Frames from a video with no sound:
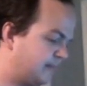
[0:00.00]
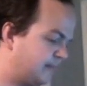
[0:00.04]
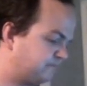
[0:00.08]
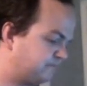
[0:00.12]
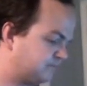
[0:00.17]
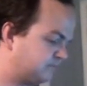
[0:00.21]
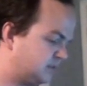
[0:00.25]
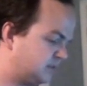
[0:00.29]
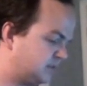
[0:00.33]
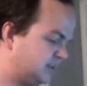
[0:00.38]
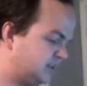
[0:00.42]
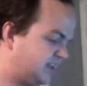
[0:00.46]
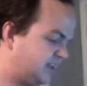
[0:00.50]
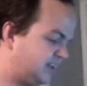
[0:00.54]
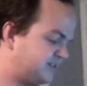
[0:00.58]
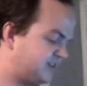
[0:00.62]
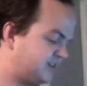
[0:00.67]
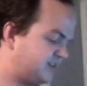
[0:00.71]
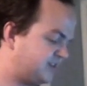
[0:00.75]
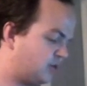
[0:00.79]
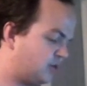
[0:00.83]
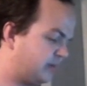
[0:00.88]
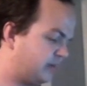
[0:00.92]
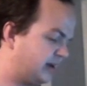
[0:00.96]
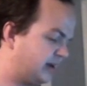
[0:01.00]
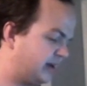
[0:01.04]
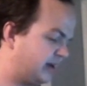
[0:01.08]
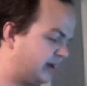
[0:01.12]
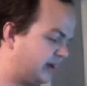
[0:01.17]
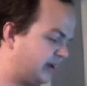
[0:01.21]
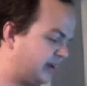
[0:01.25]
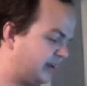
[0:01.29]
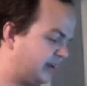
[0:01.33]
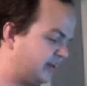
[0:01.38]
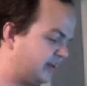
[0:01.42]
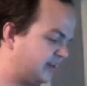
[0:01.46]

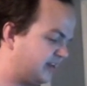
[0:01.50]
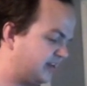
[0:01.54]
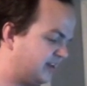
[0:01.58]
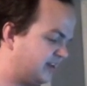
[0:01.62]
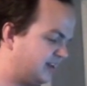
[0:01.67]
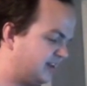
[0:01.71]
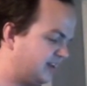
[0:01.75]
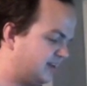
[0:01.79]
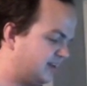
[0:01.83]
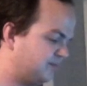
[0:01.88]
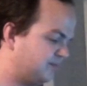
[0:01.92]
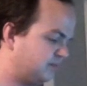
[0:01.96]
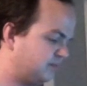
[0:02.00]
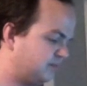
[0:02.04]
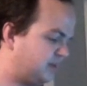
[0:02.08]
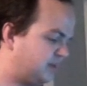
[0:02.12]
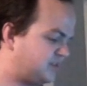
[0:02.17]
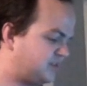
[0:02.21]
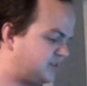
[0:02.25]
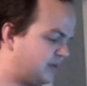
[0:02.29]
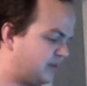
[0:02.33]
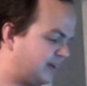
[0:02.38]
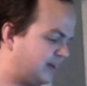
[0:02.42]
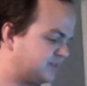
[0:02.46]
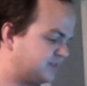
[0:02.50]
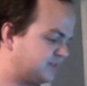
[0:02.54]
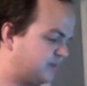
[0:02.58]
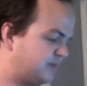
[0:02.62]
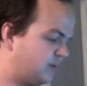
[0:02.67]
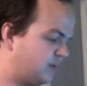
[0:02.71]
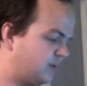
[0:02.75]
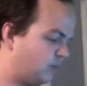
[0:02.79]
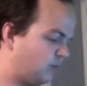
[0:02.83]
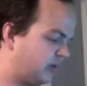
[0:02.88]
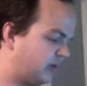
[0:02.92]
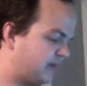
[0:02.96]
Plesiomon. Plesiomon has
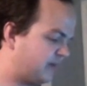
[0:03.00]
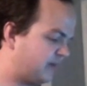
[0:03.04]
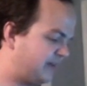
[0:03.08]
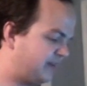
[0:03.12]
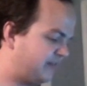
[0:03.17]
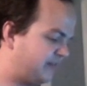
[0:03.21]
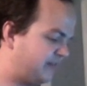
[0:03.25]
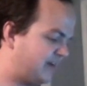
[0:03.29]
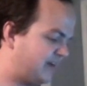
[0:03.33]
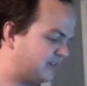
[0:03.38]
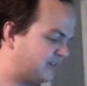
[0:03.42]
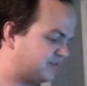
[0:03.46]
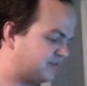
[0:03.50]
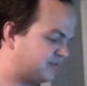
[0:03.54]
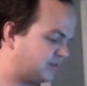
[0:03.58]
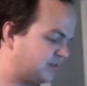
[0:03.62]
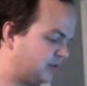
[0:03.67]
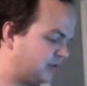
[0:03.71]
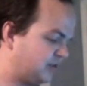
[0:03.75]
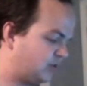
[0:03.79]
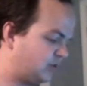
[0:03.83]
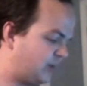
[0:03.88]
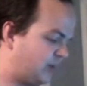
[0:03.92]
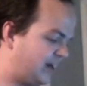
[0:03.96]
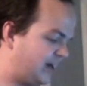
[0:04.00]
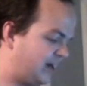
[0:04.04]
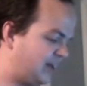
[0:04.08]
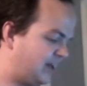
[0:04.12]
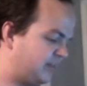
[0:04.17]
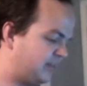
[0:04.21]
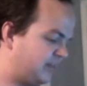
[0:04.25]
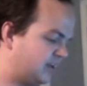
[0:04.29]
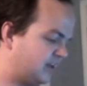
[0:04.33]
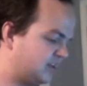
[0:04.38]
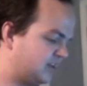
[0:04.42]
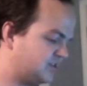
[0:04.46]
been one of my favorites for a little while. I
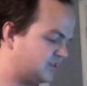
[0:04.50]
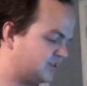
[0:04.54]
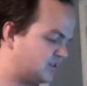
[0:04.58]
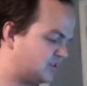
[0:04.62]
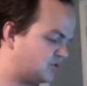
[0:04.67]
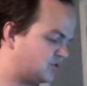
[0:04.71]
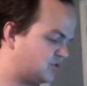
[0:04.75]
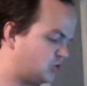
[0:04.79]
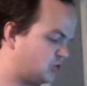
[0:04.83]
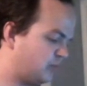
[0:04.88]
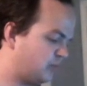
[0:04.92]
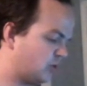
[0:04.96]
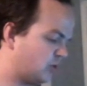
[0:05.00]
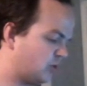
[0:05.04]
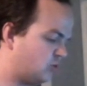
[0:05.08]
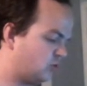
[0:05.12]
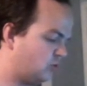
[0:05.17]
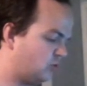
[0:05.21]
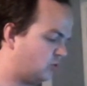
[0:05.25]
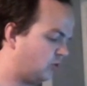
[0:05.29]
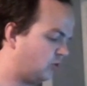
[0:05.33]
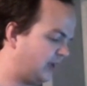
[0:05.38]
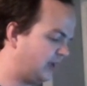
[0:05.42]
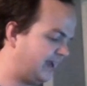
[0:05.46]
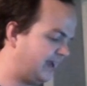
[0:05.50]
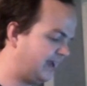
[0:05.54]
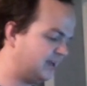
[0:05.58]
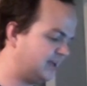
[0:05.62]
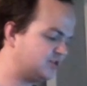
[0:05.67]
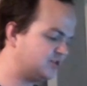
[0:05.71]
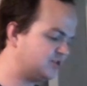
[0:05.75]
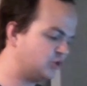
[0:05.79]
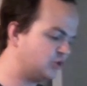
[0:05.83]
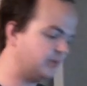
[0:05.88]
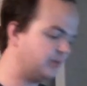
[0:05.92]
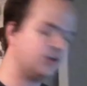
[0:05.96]
think it is a super cool
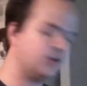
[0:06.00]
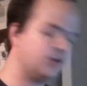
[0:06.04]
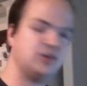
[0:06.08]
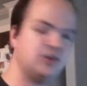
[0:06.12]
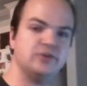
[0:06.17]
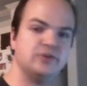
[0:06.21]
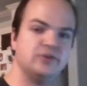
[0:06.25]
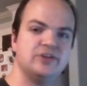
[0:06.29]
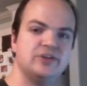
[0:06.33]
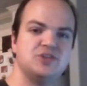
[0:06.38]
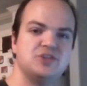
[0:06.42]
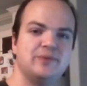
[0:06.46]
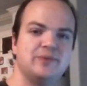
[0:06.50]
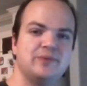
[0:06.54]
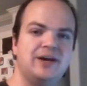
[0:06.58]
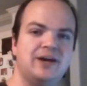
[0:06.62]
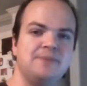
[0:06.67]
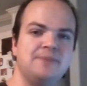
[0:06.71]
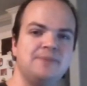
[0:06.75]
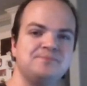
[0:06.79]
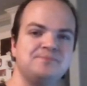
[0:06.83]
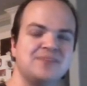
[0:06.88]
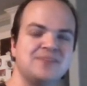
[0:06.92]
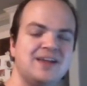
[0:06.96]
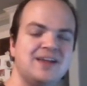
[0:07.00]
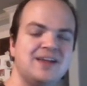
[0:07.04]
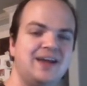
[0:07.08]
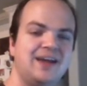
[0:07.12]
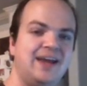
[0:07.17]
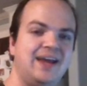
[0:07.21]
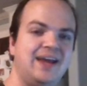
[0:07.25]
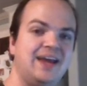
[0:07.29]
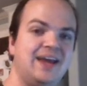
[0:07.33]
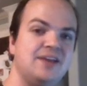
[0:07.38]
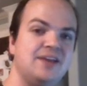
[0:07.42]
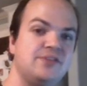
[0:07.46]
and super cute Digimon,
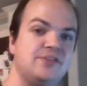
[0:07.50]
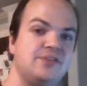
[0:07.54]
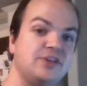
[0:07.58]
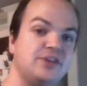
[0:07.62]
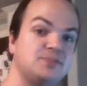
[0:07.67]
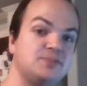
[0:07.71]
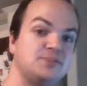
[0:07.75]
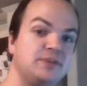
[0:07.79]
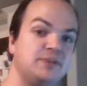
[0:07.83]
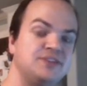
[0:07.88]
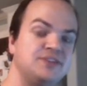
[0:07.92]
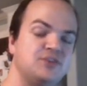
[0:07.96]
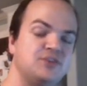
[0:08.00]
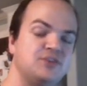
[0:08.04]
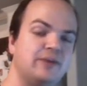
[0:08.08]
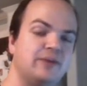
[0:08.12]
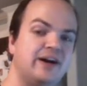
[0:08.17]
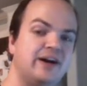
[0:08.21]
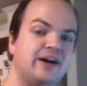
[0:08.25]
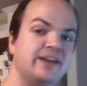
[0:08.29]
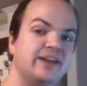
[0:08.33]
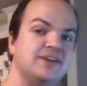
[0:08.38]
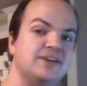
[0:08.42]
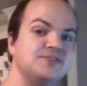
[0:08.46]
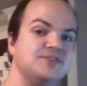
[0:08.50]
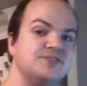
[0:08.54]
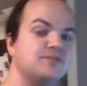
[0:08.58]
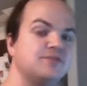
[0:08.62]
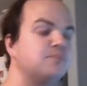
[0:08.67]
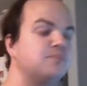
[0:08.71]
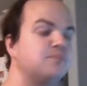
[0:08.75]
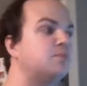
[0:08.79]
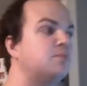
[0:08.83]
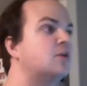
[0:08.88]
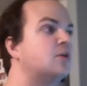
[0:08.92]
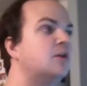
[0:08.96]
and this Plesiomon is
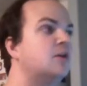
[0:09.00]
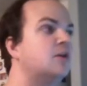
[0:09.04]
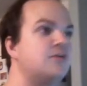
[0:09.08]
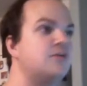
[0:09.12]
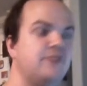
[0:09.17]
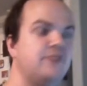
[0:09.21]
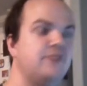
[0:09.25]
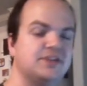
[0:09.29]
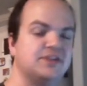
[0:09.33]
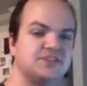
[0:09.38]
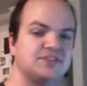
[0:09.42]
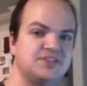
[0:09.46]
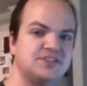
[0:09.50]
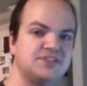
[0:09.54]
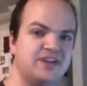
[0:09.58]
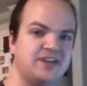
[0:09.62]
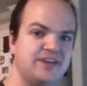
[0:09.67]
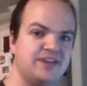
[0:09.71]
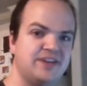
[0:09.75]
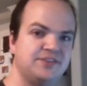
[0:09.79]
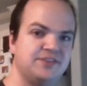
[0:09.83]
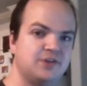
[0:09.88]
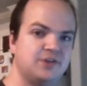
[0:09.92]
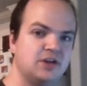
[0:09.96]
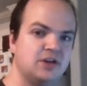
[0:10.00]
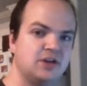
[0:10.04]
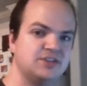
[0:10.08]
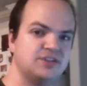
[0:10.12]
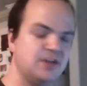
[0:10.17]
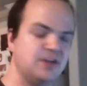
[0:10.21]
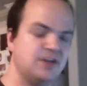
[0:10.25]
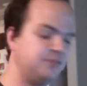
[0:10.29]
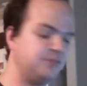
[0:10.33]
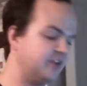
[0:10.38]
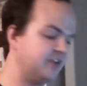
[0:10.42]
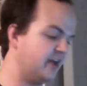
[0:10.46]
perfect to tie this
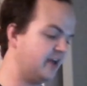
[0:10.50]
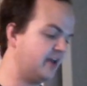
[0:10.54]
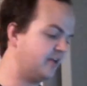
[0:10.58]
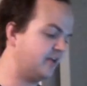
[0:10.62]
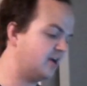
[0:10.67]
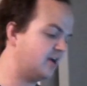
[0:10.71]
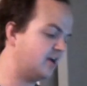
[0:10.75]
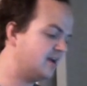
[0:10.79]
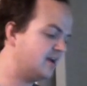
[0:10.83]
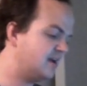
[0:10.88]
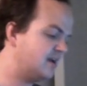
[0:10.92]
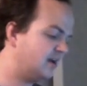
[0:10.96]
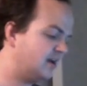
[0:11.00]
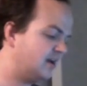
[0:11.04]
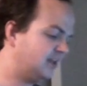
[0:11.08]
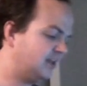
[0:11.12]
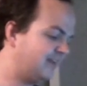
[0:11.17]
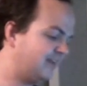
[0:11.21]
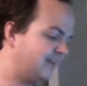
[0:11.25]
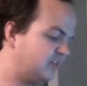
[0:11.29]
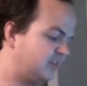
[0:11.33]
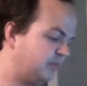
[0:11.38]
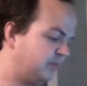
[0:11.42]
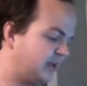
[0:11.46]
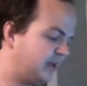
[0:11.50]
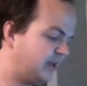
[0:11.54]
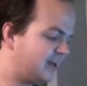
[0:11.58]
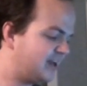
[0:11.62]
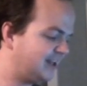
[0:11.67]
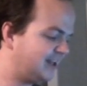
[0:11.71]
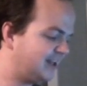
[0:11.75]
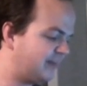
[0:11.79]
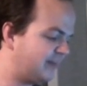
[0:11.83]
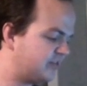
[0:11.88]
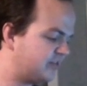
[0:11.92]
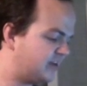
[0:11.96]
archetype together. 11 to play,
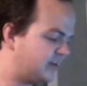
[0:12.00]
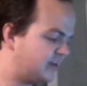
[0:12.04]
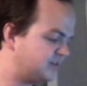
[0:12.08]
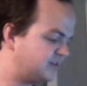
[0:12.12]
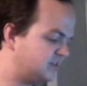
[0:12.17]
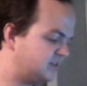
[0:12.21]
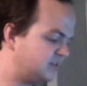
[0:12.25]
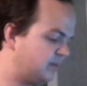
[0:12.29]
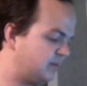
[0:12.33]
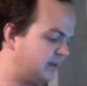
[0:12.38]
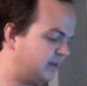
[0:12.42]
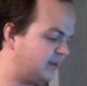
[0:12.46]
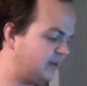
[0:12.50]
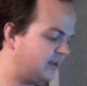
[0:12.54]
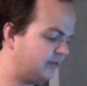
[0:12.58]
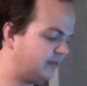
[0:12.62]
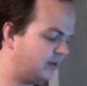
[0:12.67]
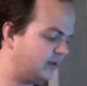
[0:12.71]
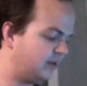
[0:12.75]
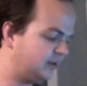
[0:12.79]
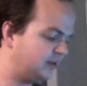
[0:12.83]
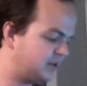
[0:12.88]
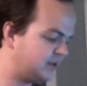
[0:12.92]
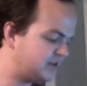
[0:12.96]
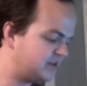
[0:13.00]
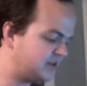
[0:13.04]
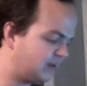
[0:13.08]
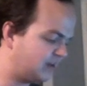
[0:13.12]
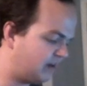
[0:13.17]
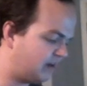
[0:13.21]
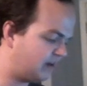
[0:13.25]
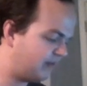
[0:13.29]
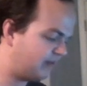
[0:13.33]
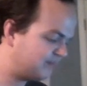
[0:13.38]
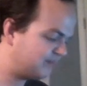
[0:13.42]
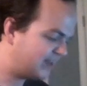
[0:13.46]
11,000 DP, 3 to
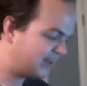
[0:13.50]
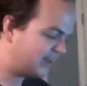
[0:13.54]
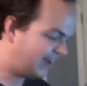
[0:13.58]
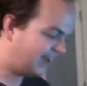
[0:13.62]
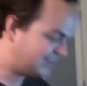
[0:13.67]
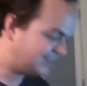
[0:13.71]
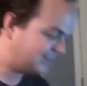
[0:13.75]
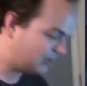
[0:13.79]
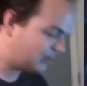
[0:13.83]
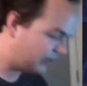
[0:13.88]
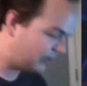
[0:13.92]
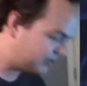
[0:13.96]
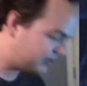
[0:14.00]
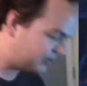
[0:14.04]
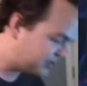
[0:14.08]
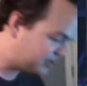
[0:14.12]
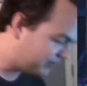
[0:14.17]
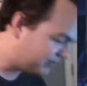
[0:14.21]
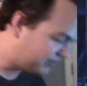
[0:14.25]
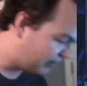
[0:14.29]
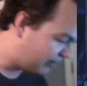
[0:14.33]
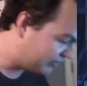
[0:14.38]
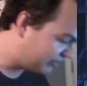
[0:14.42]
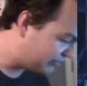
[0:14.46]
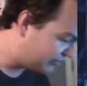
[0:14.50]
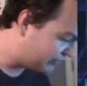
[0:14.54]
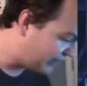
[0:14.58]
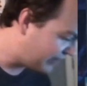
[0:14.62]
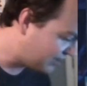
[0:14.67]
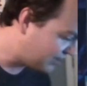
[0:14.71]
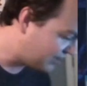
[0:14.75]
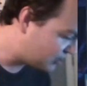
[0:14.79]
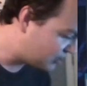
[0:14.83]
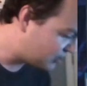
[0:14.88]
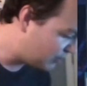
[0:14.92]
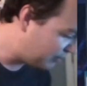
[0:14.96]
Digivolve. Has a when Digivolving
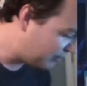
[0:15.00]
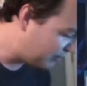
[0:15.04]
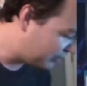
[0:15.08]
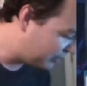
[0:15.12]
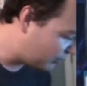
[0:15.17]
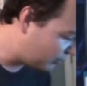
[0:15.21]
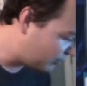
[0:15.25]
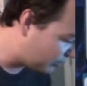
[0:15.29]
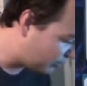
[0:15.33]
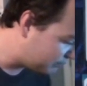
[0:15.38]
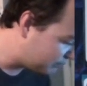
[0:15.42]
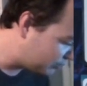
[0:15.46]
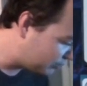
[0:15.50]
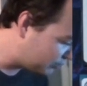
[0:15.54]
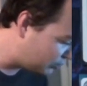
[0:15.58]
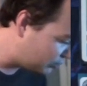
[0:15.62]
effect. You may play 1 blue